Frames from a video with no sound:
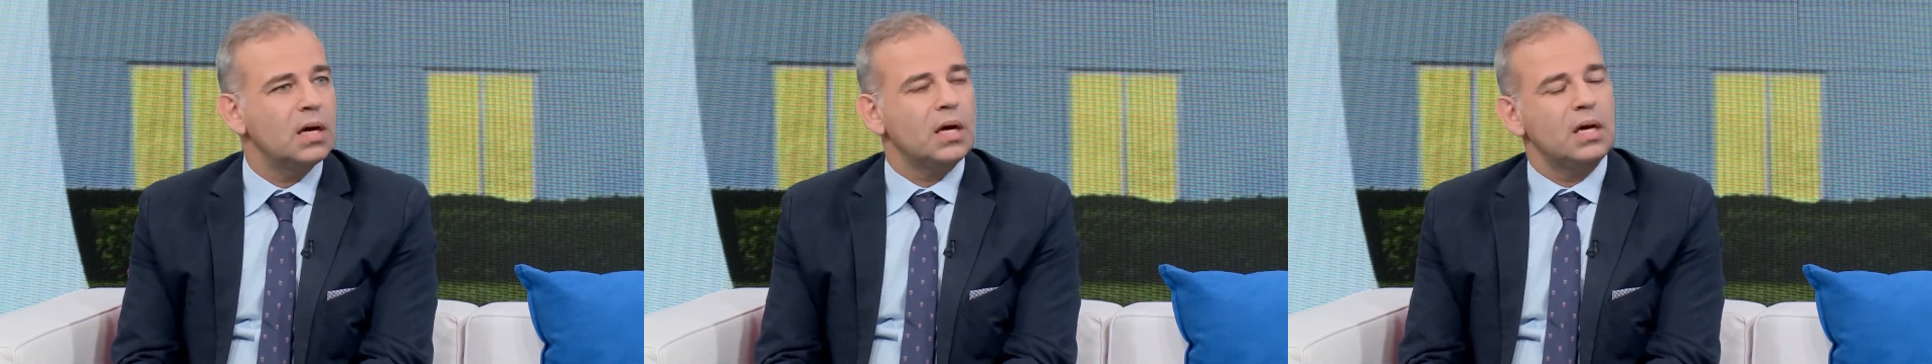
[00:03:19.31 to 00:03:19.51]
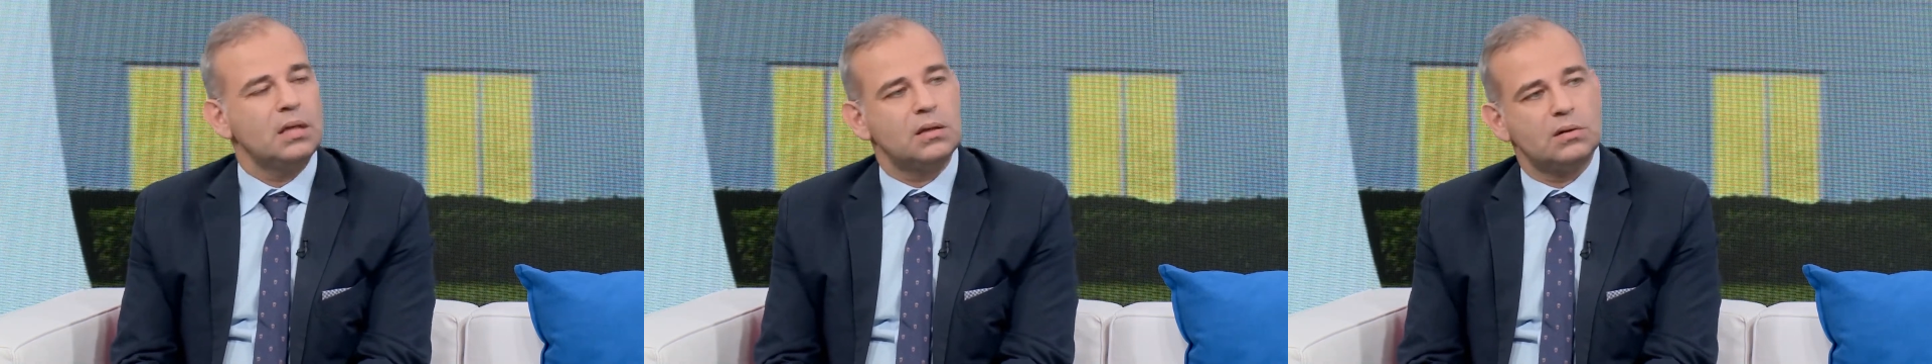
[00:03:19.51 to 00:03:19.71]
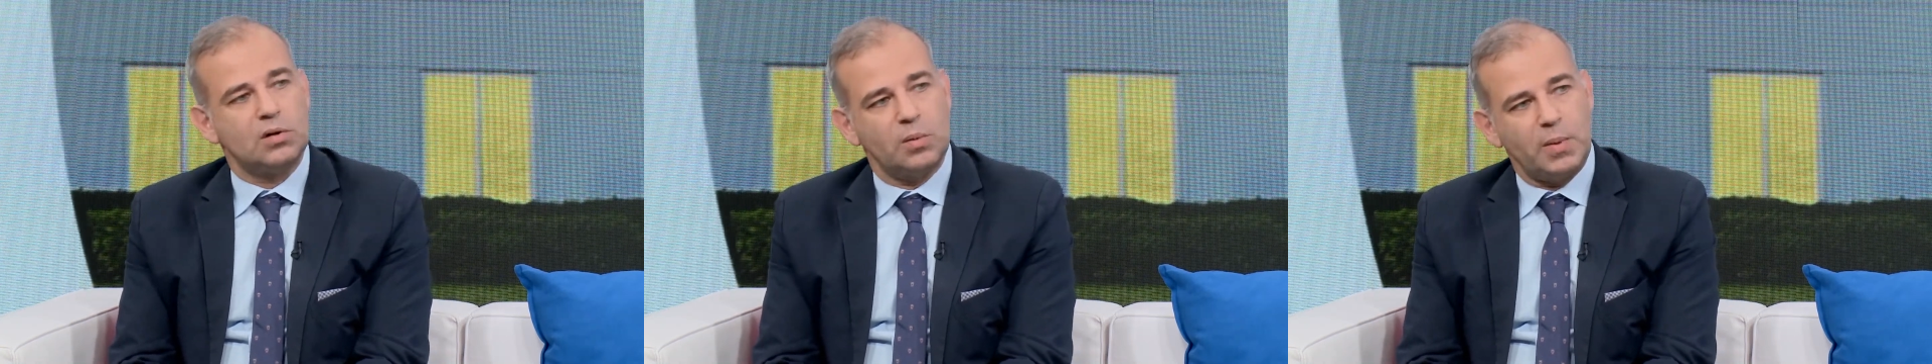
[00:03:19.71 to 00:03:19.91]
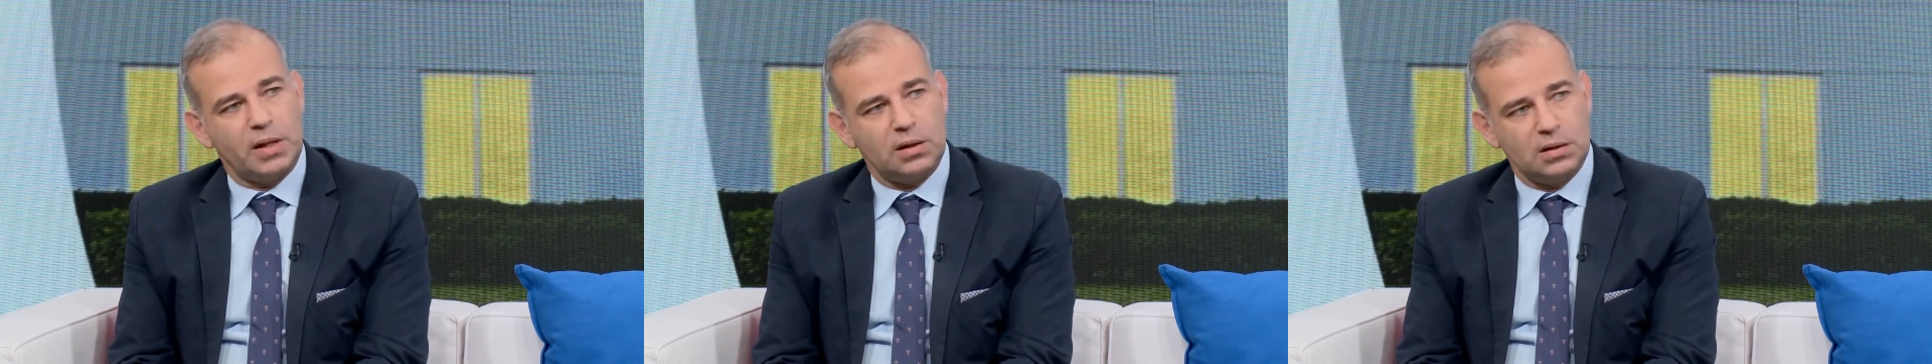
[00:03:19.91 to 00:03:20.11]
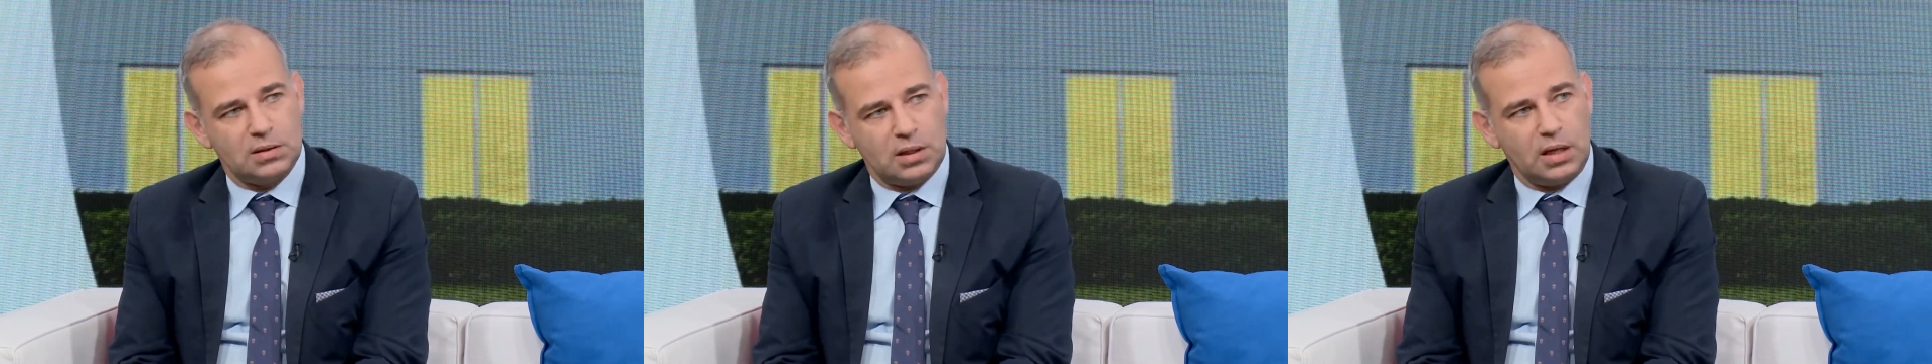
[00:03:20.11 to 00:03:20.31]
it
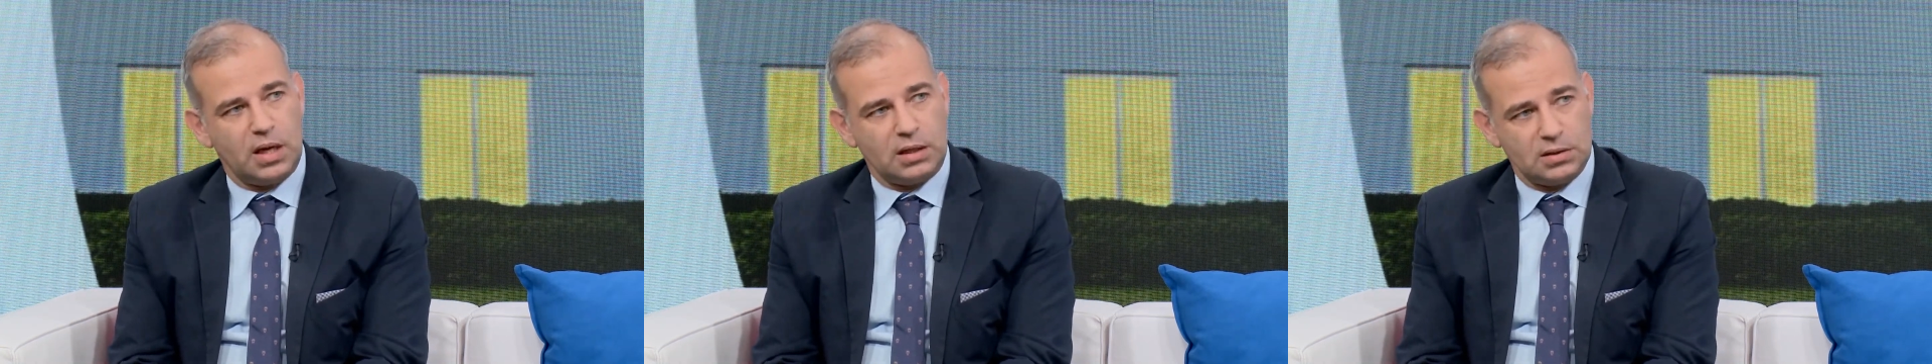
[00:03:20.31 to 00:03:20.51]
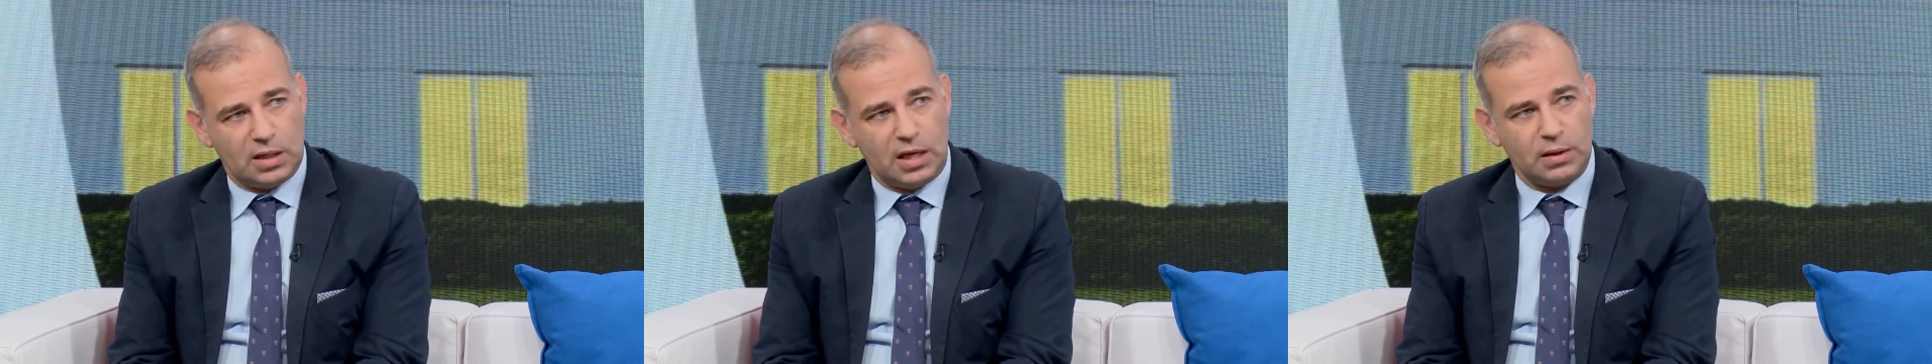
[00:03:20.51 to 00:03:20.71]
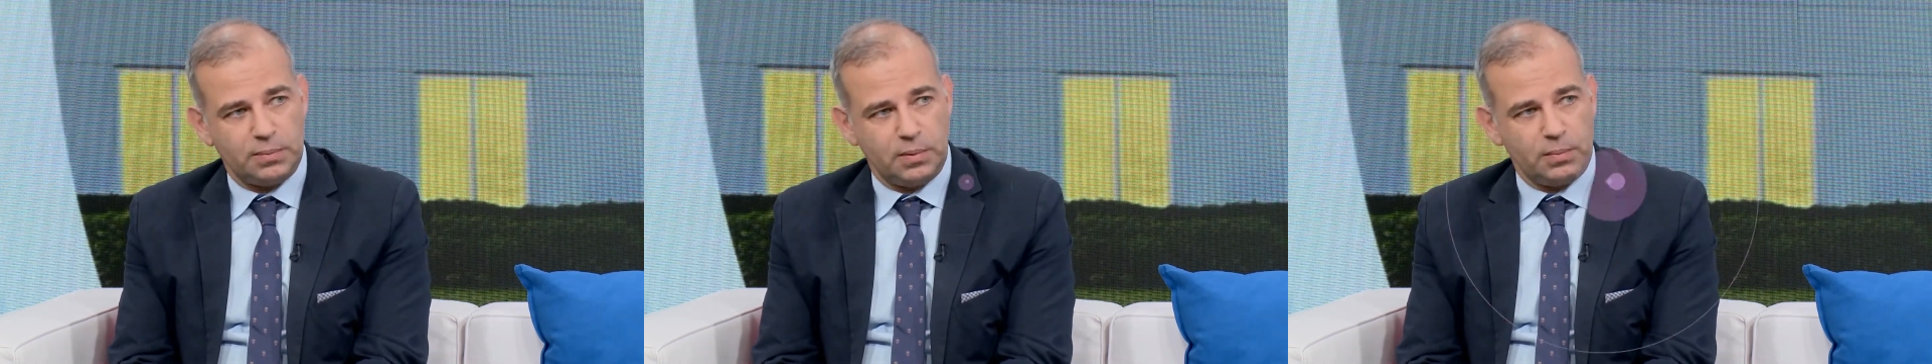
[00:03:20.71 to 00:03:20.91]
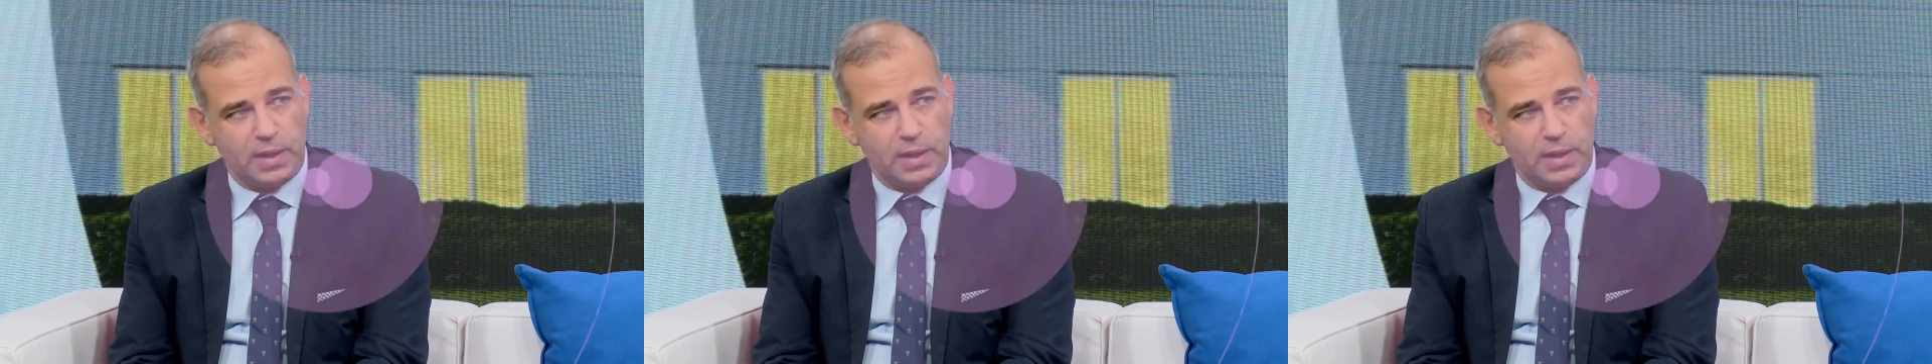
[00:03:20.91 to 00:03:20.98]
tremendously has helped me in